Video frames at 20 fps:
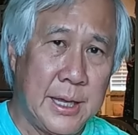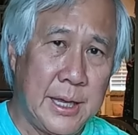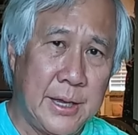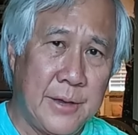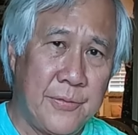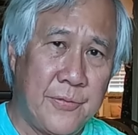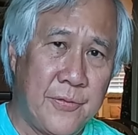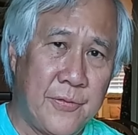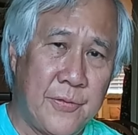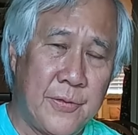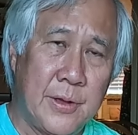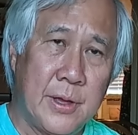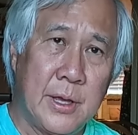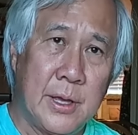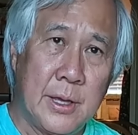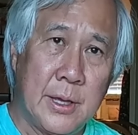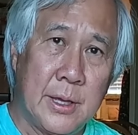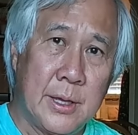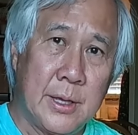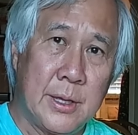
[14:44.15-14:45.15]
if
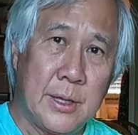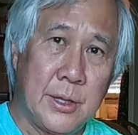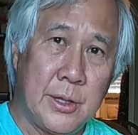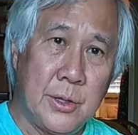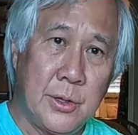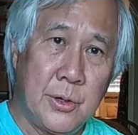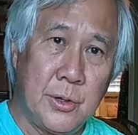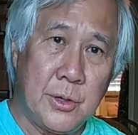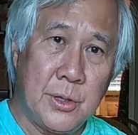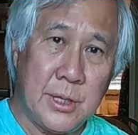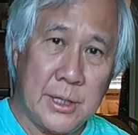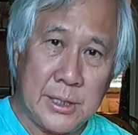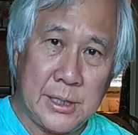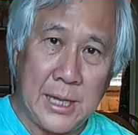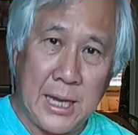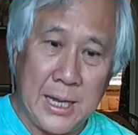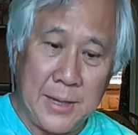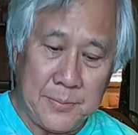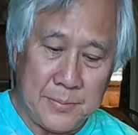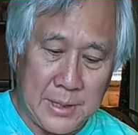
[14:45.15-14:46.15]
you're the
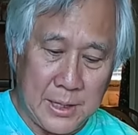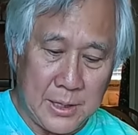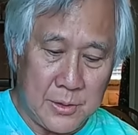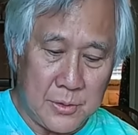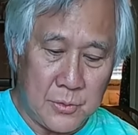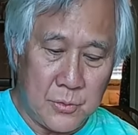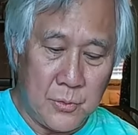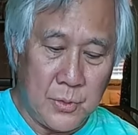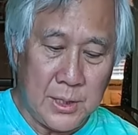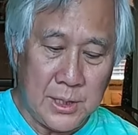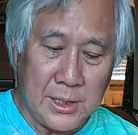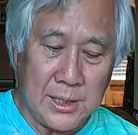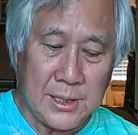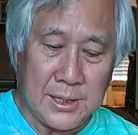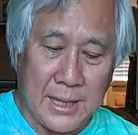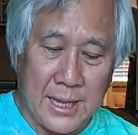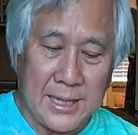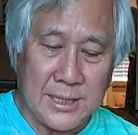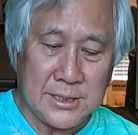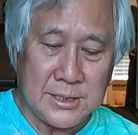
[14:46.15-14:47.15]
type that really
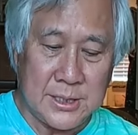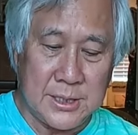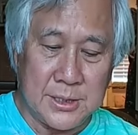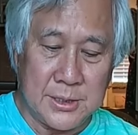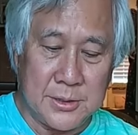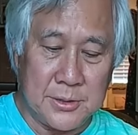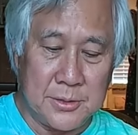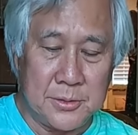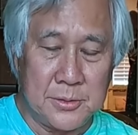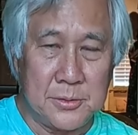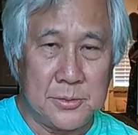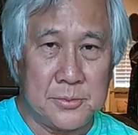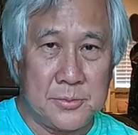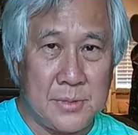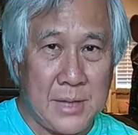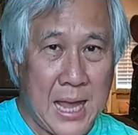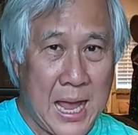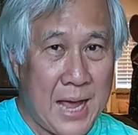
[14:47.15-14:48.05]
likes to